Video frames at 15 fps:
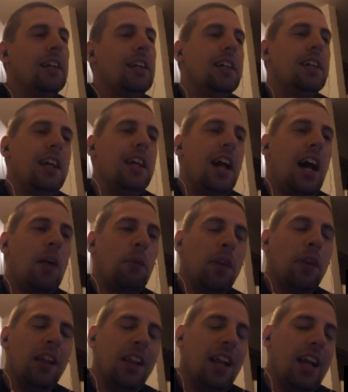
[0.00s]
I really
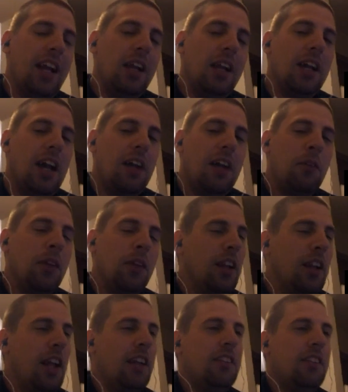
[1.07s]
like
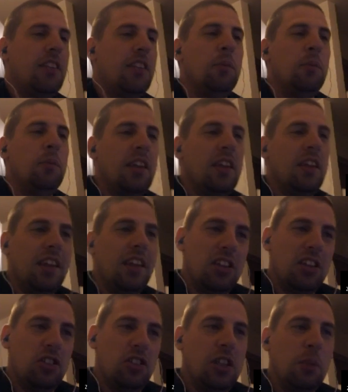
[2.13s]
Sims as like a cheap
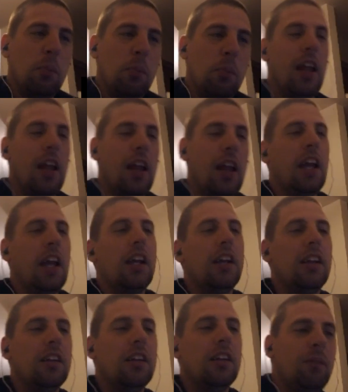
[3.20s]
play.
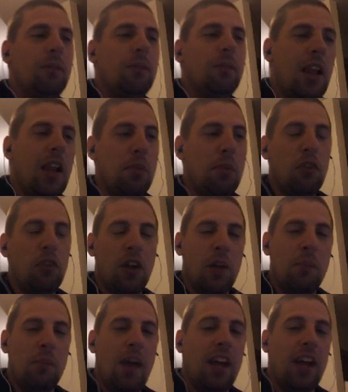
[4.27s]
I like both running backs in
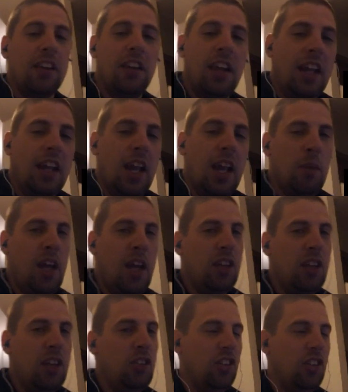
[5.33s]
that game actually, just
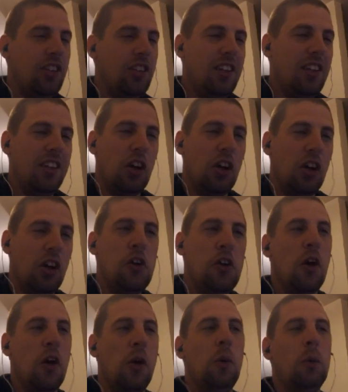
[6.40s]
as under the own
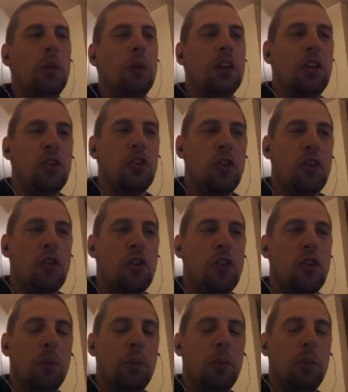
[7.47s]
contrarian
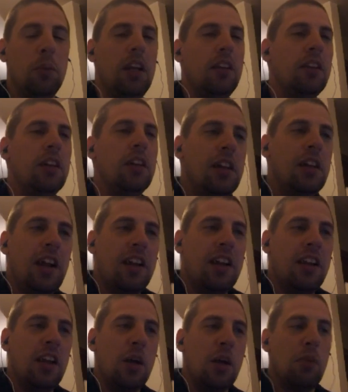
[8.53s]
plays. I think are
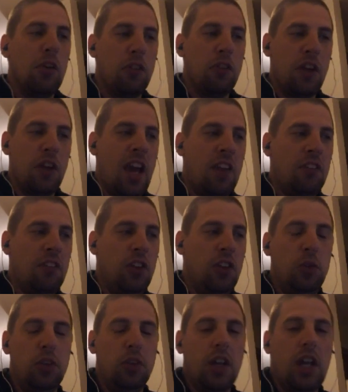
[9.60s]
both going to have huge
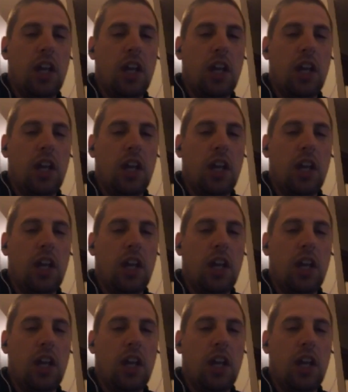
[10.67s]
games.